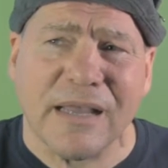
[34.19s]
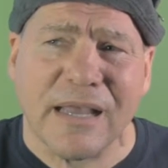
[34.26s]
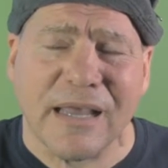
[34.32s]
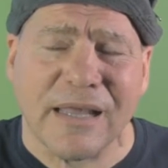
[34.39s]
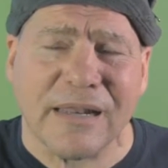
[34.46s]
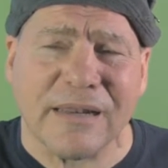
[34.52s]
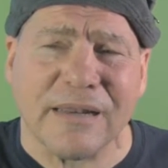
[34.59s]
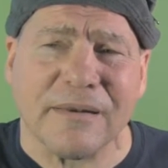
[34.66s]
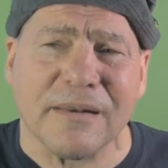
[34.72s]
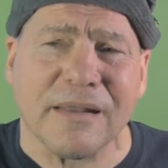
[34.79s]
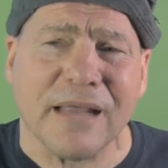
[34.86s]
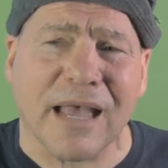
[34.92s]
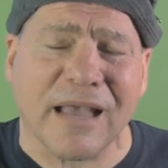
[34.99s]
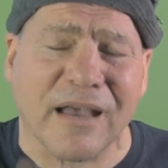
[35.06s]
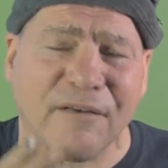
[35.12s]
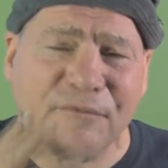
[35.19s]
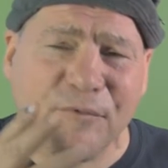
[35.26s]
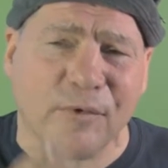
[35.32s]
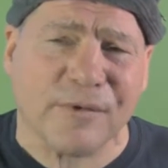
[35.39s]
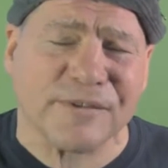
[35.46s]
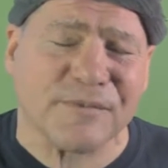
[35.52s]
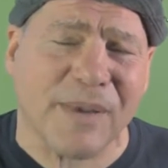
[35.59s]
And I got
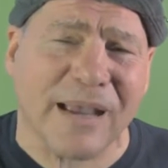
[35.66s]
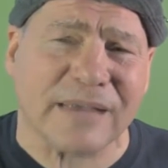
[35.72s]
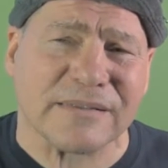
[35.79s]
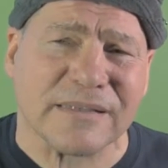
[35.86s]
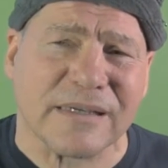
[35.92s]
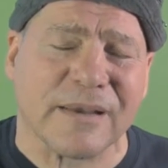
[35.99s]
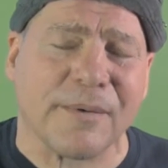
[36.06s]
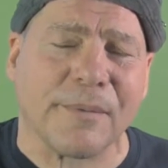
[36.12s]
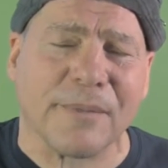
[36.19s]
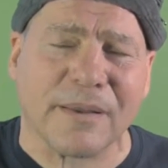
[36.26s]
Forbes magazine coming."